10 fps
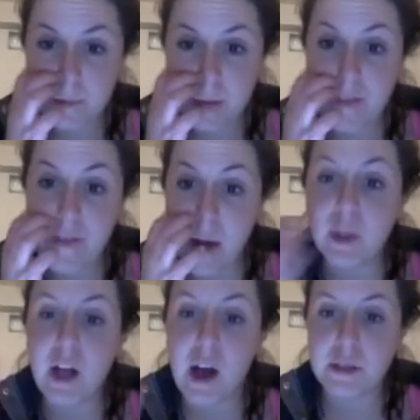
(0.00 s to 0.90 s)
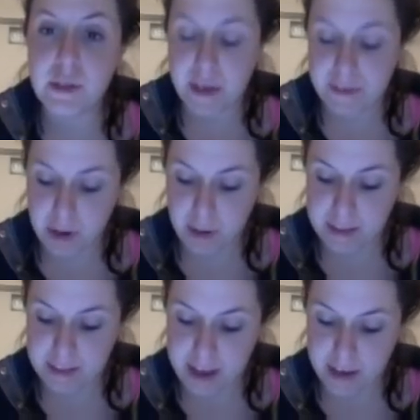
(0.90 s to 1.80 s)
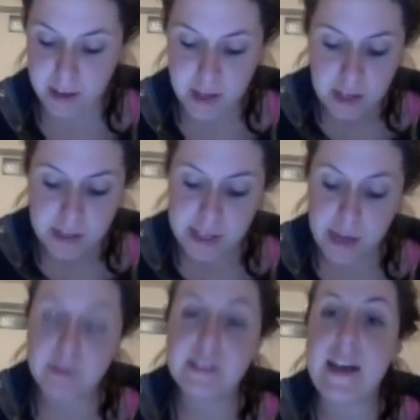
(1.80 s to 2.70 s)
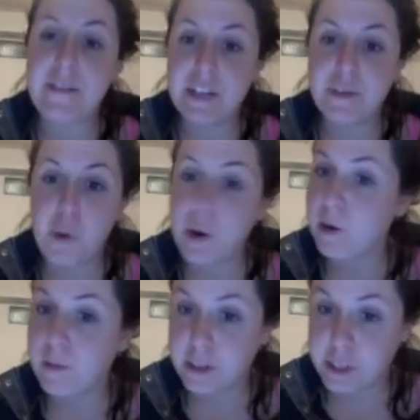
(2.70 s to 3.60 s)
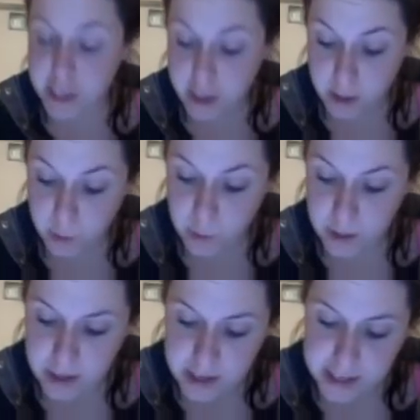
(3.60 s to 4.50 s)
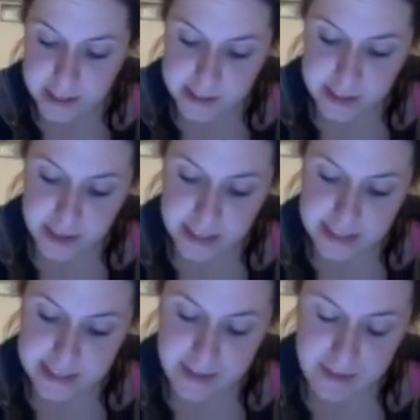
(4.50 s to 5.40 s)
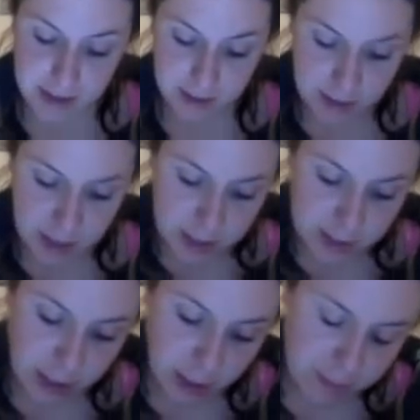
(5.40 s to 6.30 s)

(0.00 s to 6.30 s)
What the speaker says: and that will also give you your midline. So 74 over 2 is 37. So your